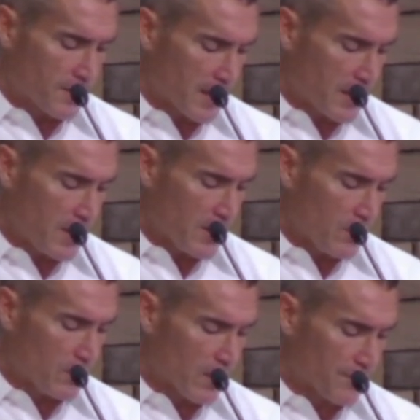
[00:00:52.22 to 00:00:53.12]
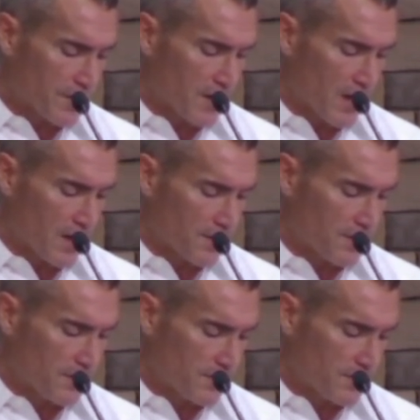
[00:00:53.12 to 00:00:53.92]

that he who loveth God